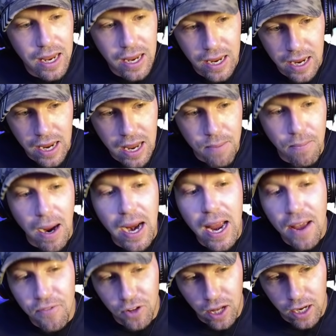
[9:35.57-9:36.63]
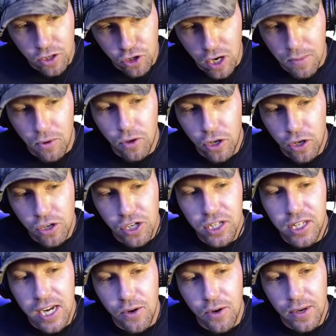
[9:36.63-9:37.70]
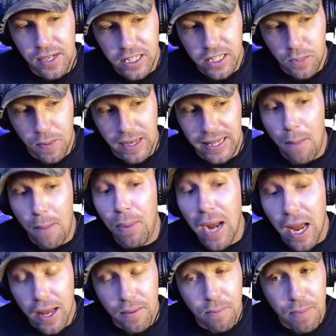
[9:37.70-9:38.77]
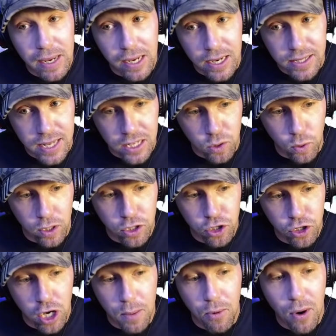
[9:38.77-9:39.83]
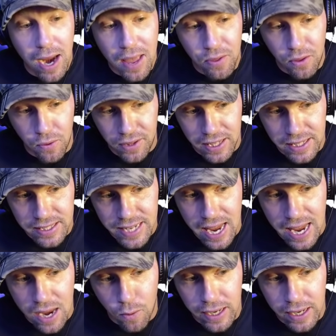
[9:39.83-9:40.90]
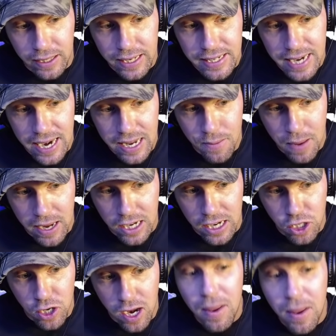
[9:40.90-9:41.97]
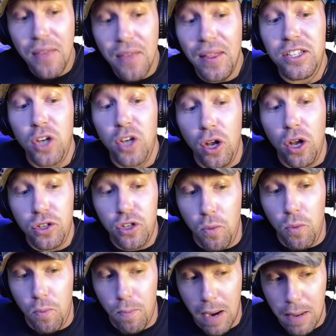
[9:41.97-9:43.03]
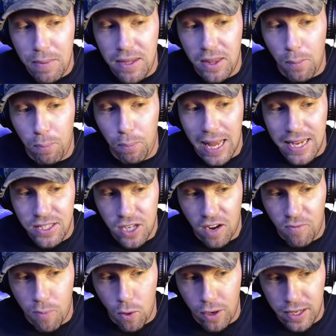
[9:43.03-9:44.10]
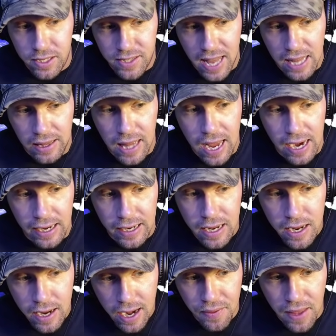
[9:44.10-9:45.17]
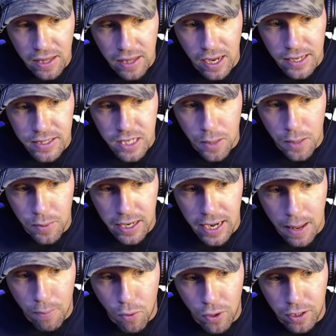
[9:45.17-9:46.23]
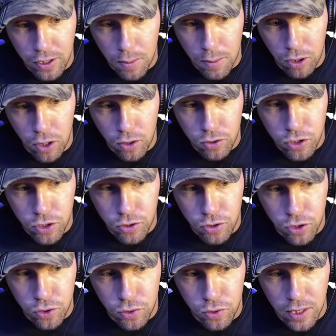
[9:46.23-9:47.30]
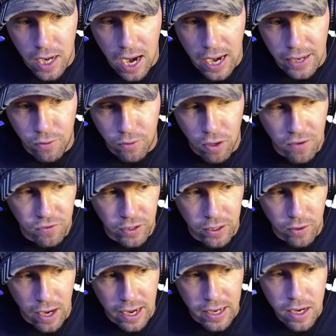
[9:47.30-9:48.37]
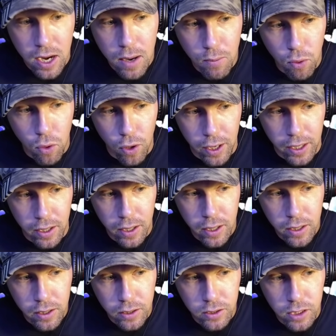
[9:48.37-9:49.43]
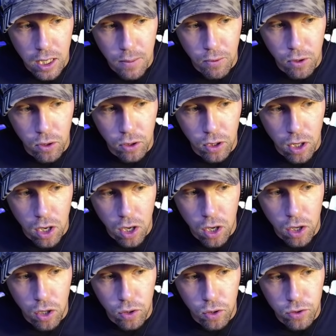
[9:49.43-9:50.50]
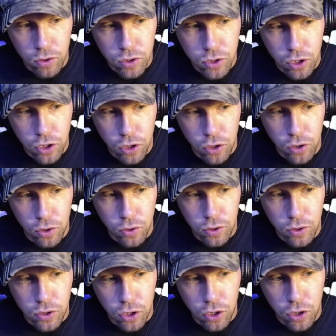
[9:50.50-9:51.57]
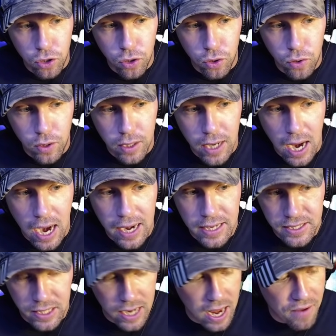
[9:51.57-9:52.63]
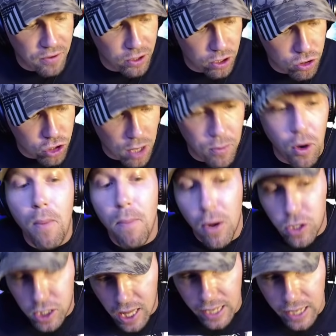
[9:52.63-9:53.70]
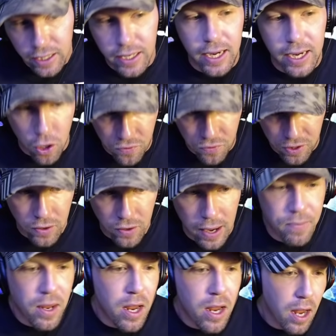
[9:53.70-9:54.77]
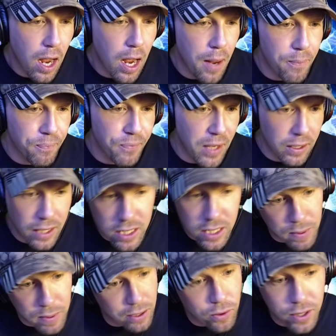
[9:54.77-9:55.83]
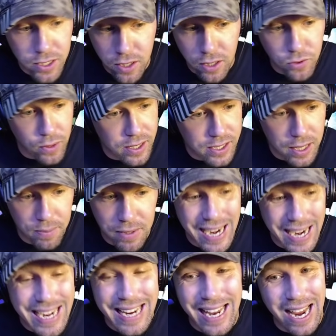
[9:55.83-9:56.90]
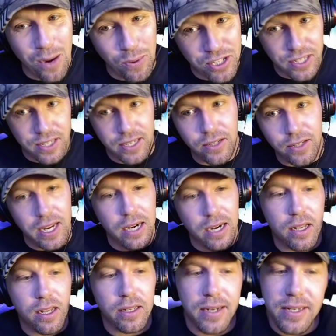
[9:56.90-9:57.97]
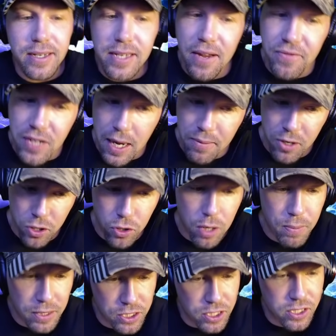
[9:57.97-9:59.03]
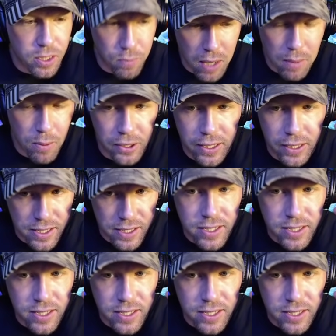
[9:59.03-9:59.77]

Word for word: it might have a lot of trouble. You just need to anticipate that. But because that's where it's trouble, and with a weekly 10 EMA catching up, that's also might be the blast off point is that line. And that line's coming in at point double oh two two nine roughly, right? Point double oh two two nine. It's going to have a little trouble, most likely getting over there, right? Um, unless Bitcoin starts racing up to 90k, which it still technically does have time to do it, but just the probabilities it's